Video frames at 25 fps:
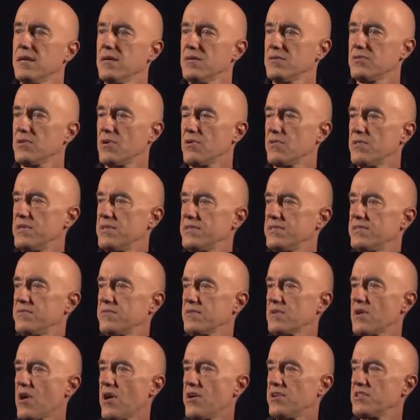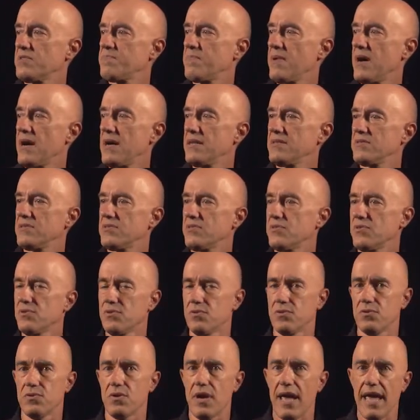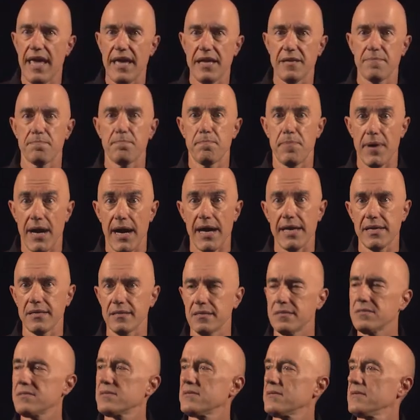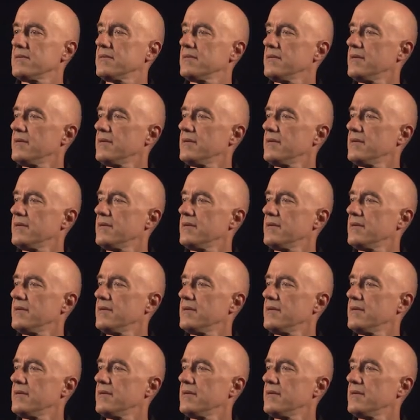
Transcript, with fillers: so this corresponds to 8 bytes.